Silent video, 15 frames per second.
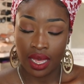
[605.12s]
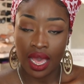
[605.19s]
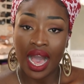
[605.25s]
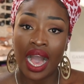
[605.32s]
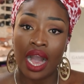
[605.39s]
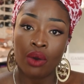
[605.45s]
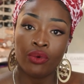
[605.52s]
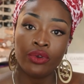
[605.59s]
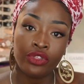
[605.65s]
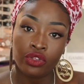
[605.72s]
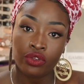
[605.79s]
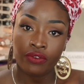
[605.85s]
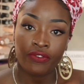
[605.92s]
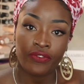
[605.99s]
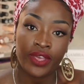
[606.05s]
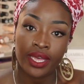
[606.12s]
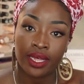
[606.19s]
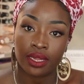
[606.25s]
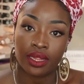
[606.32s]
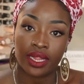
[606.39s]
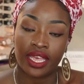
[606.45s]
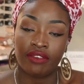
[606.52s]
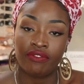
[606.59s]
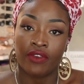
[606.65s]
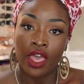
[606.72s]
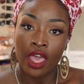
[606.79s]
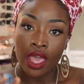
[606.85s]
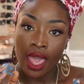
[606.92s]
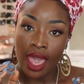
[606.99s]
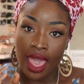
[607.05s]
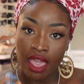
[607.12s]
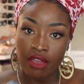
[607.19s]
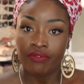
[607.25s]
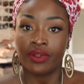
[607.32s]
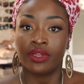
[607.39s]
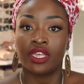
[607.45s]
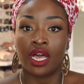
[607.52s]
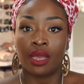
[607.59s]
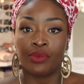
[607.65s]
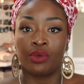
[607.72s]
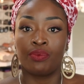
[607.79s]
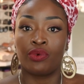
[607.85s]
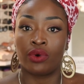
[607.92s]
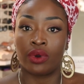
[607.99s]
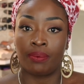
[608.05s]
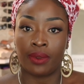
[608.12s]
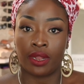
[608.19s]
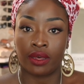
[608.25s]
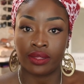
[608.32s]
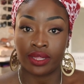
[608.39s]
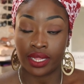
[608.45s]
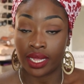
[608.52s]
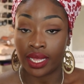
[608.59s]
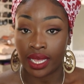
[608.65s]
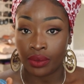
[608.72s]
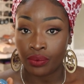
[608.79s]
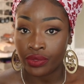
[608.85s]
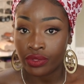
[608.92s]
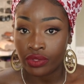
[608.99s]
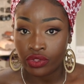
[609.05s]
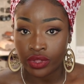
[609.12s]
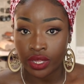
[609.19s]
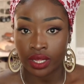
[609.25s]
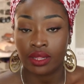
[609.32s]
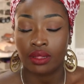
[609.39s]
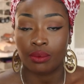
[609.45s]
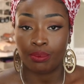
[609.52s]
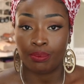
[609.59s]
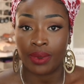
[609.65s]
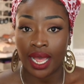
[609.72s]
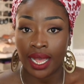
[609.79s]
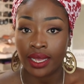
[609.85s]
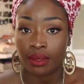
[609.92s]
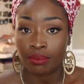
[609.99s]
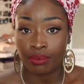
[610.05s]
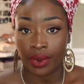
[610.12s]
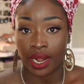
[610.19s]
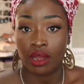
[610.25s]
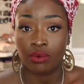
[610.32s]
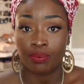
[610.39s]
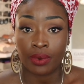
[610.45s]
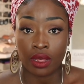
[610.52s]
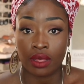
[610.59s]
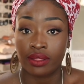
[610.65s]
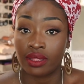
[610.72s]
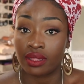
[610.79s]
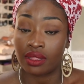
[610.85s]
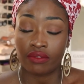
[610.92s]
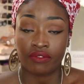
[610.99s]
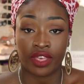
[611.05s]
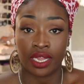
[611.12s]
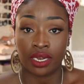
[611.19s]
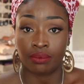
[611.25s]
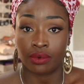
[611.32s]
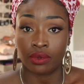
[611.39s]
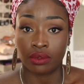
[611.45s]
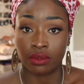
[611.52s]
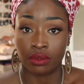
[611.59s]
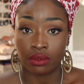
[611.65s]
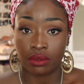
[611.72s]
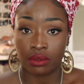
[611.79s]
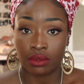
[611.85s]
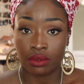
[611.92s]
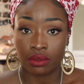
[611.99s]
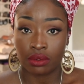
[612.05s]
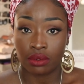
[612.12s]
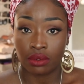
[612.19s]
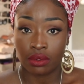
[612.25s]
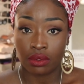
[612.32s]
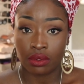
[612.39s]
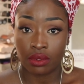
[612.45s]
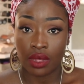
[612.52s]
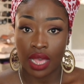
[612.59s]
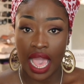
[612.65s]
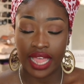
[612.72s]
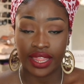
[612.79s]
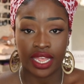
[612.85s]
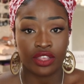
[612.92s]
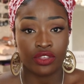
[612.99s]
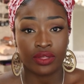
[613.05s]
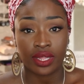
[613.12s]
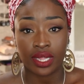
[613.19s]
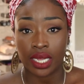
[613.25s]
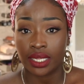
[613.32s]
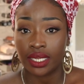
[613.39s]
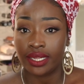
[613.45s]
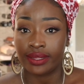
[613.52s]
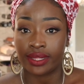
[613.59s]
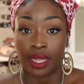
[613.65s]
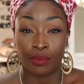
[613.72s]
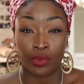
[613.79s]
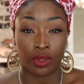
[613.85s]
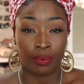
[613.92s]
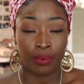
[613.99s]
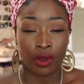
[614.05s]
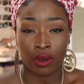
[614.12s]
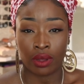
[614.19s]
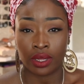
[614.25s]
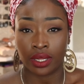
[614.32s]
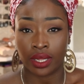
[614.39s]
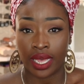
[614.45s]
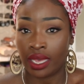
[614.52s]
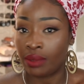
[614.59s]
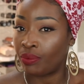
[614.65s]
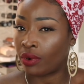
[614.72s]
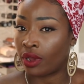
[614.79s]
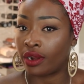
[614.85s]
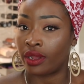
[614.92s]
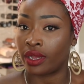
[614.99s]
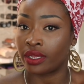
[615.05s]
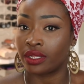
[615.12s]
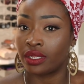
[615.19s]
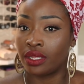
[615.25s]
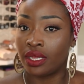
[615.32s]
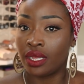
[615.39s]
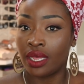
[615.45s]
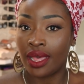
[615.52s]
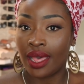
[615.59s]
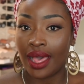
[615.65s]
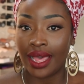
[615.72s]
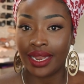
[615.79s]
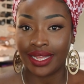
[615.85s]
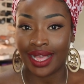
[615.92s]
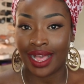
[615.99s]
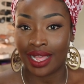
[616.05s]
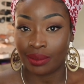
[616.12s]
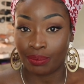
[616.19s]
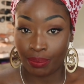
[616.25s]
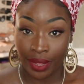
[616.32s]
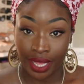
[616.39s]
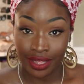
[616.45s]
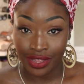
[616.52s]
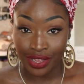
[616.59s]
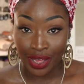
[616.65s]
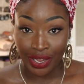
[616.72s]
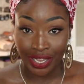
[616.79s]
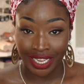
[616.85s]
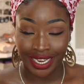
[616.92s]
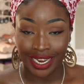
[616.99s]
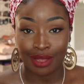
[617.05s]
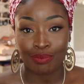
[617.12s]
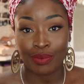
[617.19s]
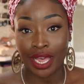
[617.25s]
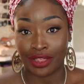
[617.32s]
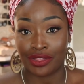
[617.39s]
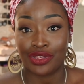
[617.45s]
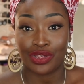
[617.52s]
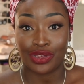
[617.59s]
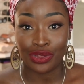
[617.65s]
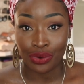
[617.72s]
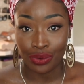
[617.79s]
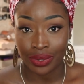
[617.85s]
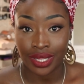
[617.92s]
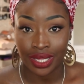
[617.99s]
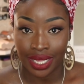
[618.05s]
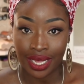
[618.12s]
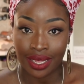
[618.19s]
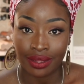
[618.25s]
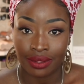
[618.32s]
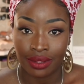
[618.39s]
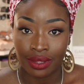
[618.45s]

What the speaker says: how would you feel if every time you bought a plaster, it was just black and brown plasters available? And then you suddenly stumble upon a product and it had beige color that matched your skin.